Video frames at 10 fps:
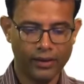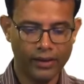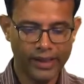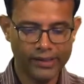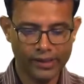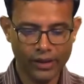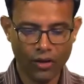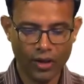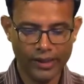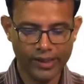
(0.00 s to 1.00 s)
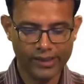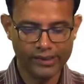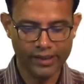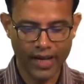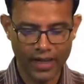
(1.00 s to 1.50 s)
density
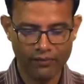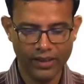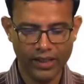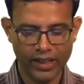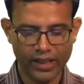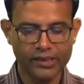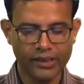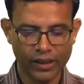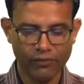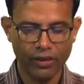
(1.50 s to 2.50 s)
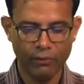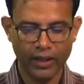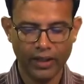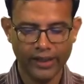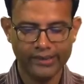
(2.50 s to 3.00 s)
contrast at virialization will
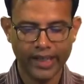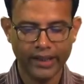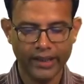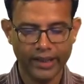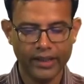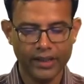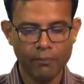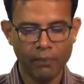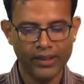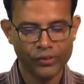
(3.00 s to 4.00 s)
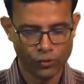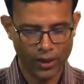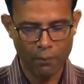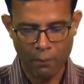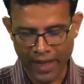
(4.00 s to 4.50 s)
be exactly 18 pi
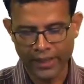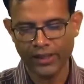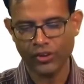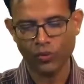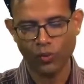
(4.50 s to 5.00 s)
square minus